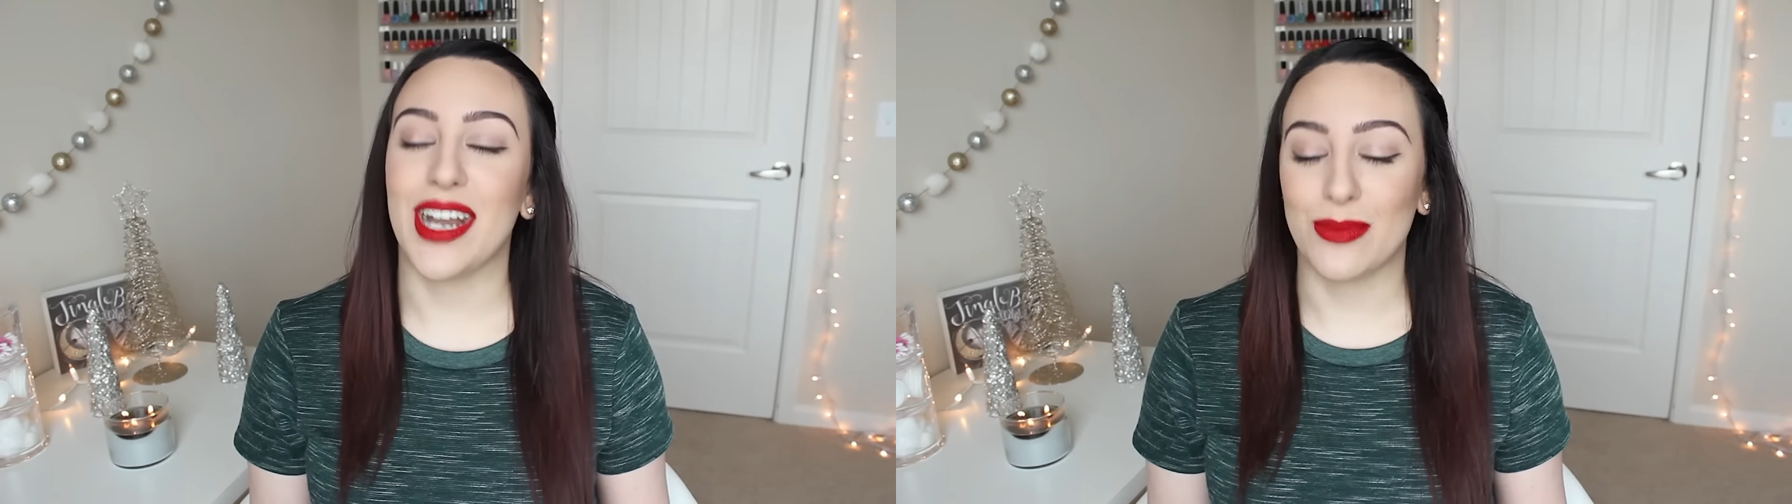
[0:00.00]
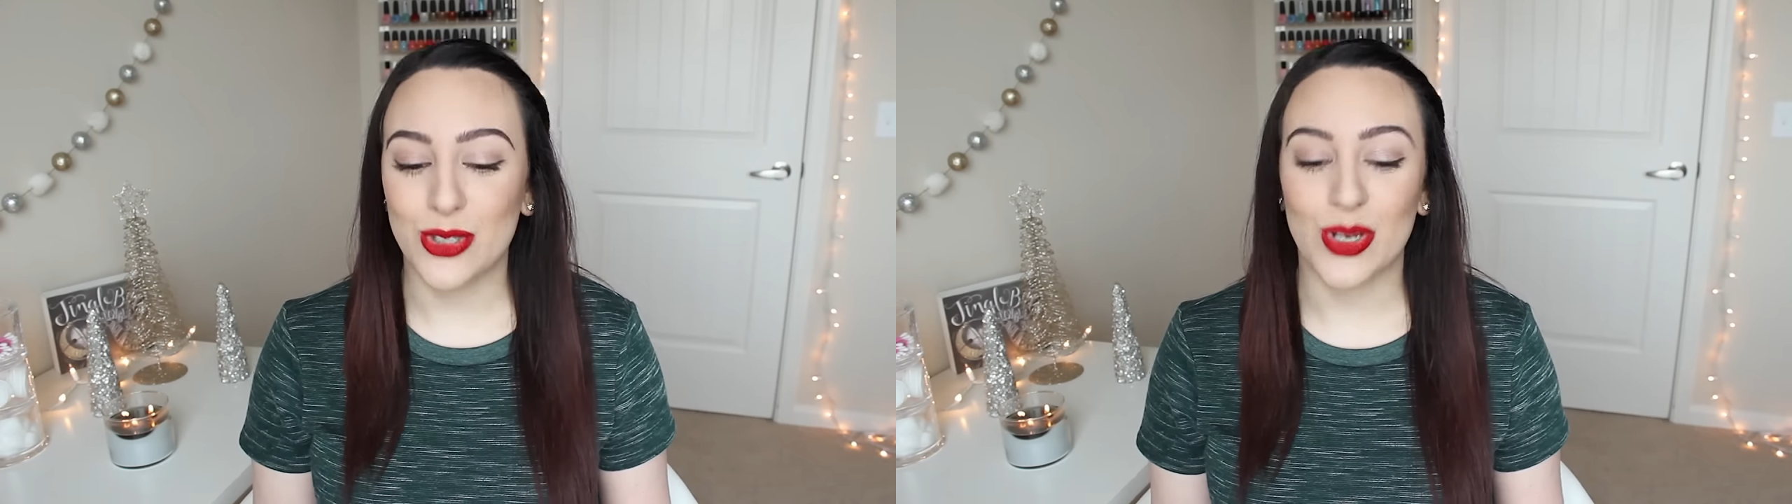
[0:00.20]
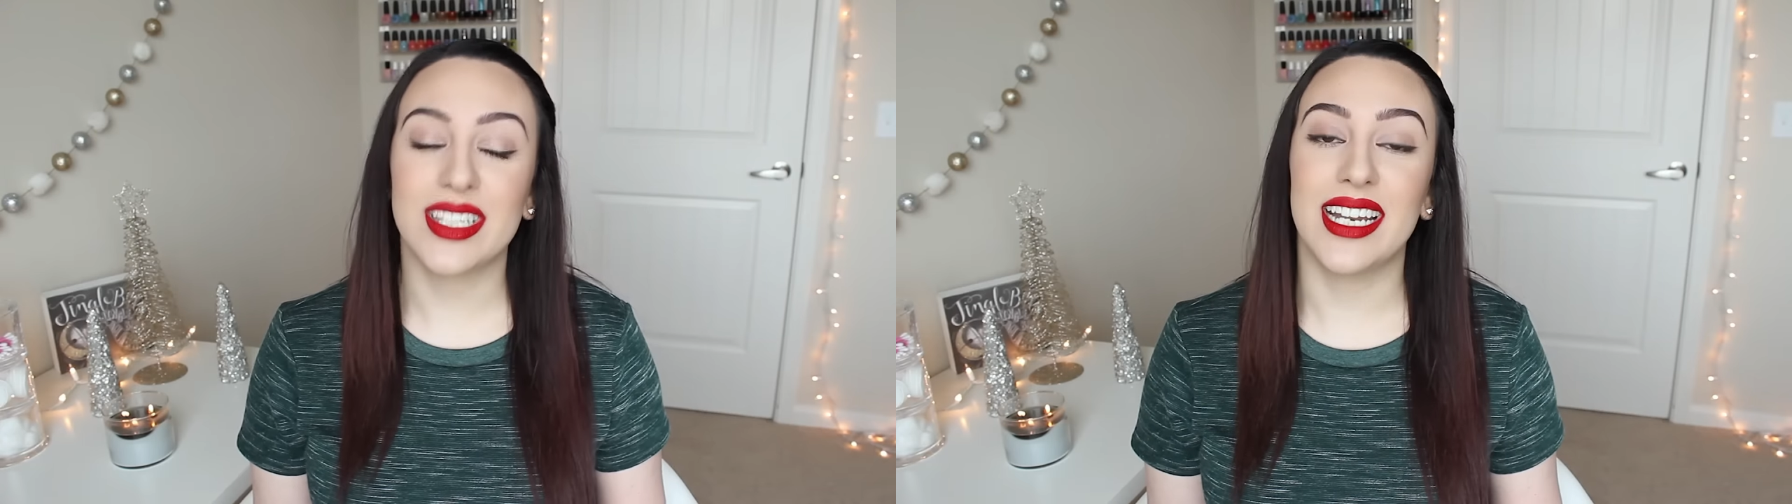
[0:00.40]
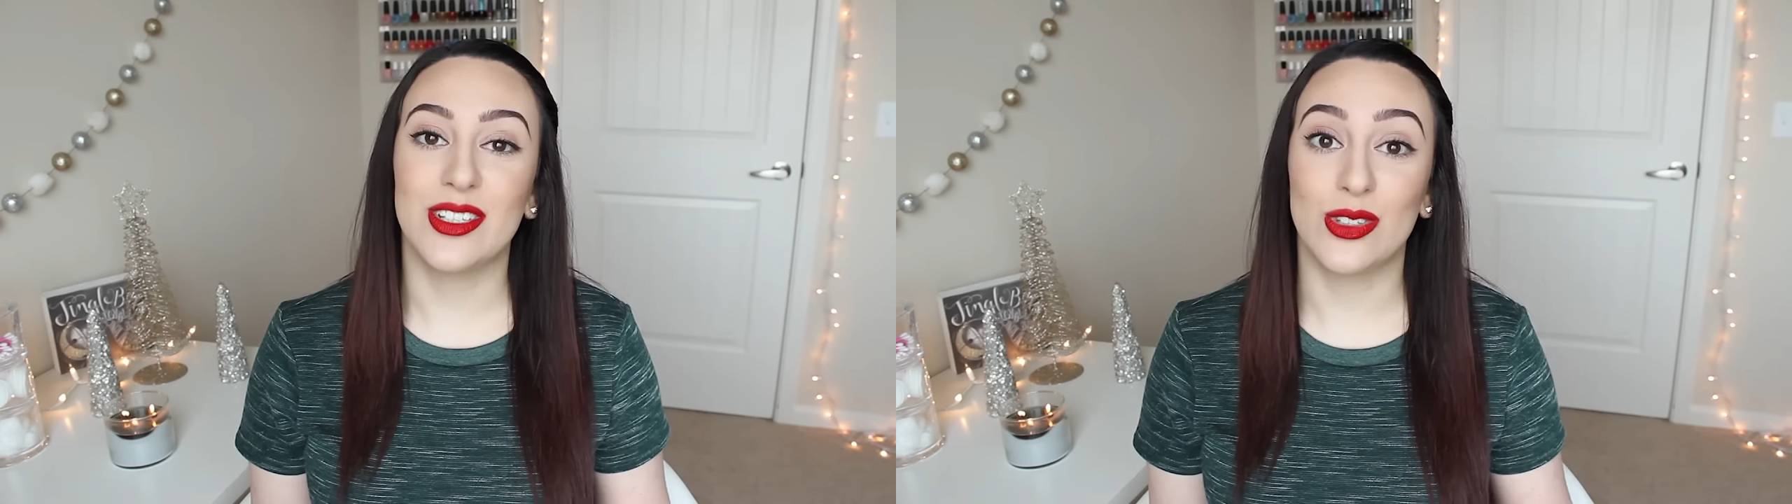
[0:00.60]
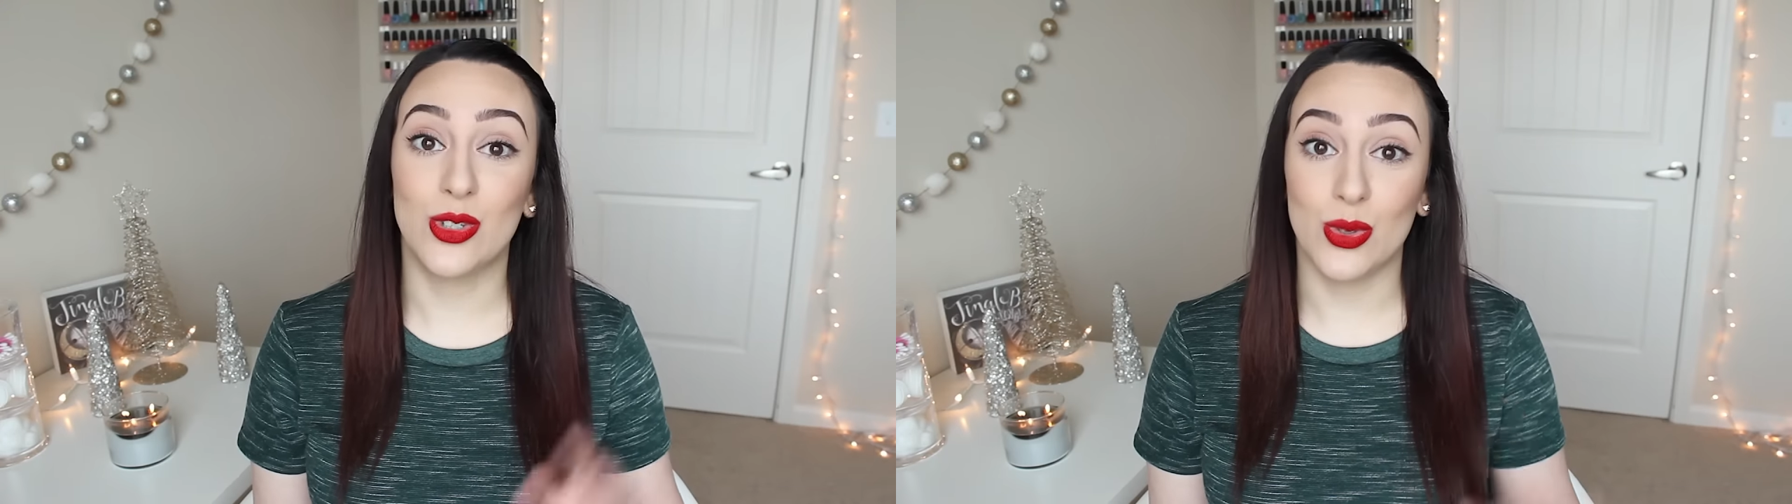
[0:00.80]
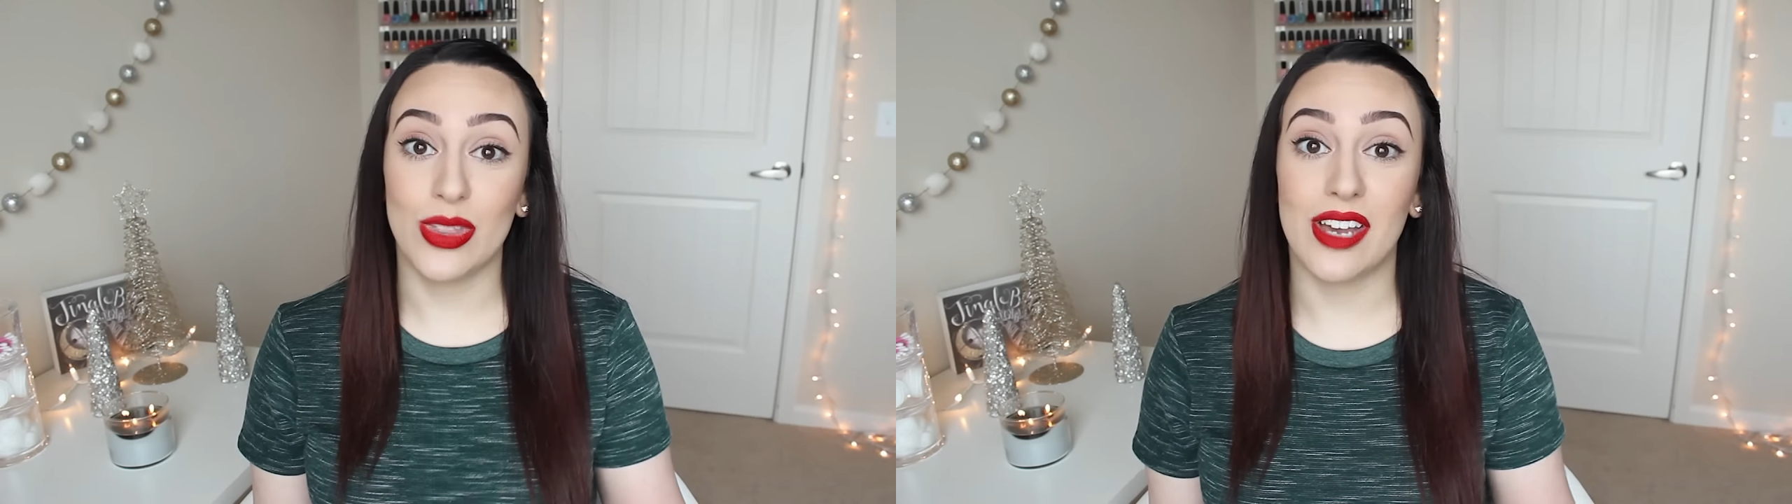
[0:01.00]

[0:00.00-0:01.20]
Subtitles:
and I'm so excited to do